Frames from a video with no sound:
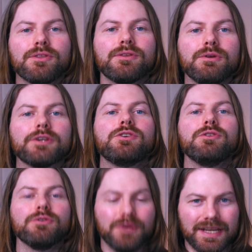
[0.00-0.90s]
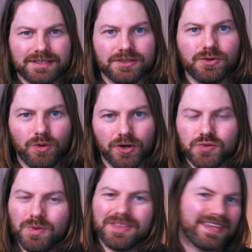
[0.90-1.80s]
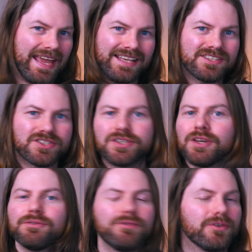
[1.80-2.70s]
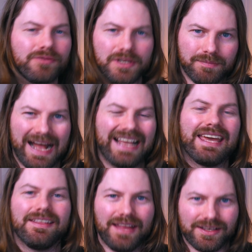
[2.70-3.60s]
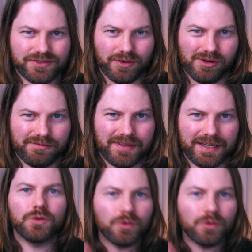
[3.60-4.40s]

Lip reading: through a curated course with tests for feedback and that sort of thing.